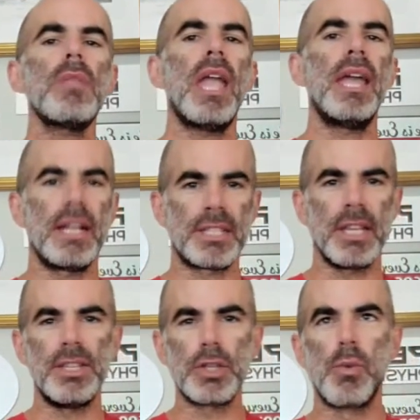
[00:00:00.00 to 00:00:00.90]
And I'll tell
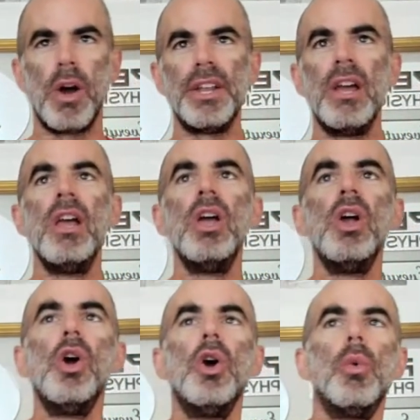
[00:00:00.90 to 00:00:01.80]
you, this one
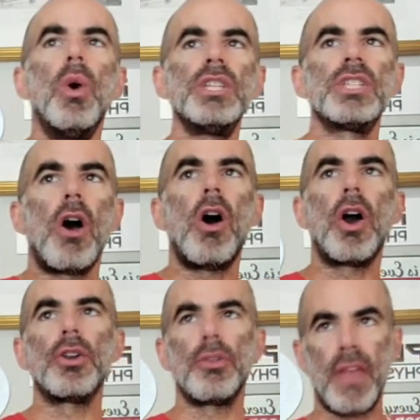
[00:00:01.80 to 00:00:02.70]
was
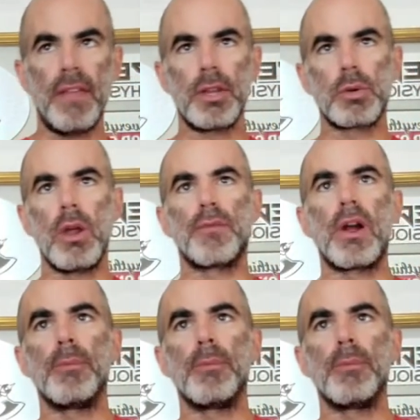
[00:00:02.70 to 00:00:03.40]
harder than the 24-hour